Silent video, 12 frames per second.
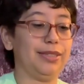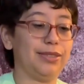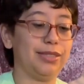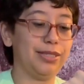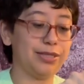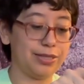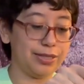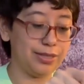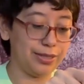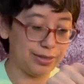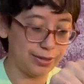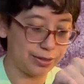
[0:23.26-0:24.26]
this
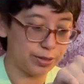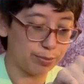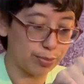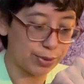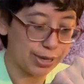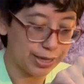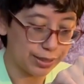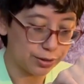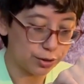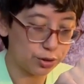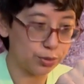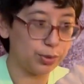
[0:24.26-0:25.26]
is brand
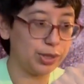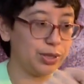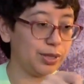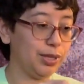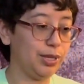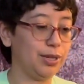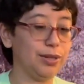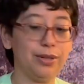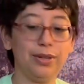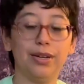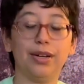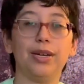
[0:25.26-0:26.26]
Swiss Gear.
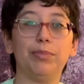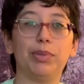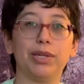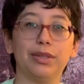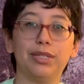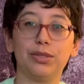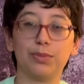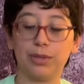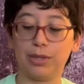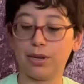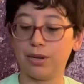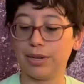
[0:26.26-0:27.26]
I bought this
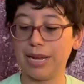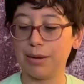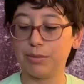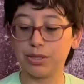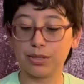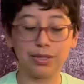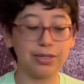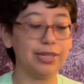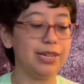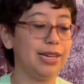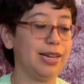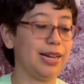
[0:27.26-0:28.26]
one on Amazon.
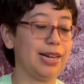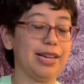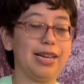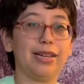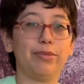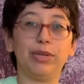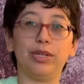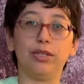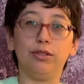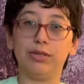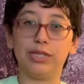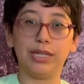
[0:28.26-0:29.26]
I had been
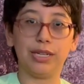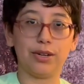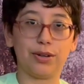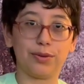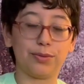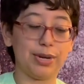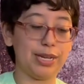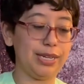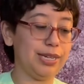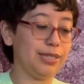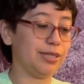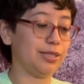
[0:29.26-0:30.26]
using it
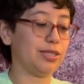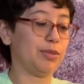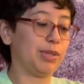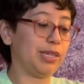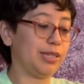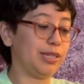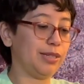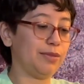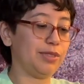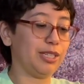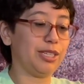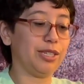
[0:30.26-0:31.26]
already since the beginning of
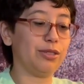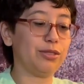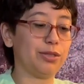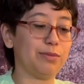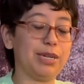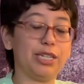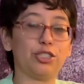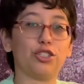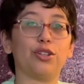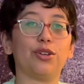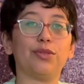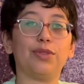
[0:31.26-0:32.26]
the year to make
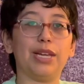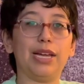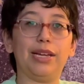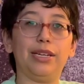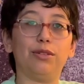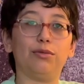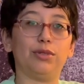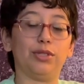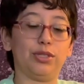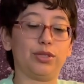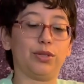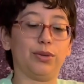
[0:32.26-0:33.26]
sure that it
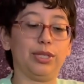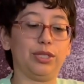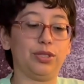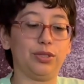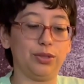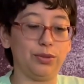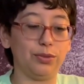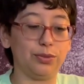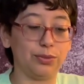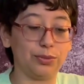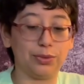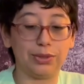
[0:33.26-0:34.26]
was going to
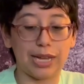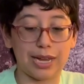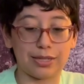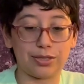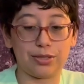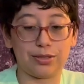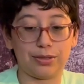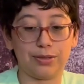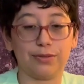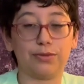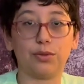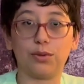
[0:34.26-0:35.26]
last
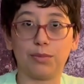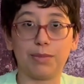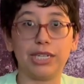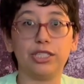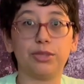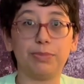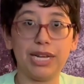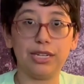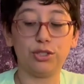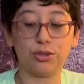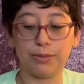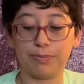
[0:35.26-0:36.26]
for my Japan
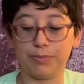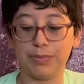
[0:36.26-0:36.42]
trip,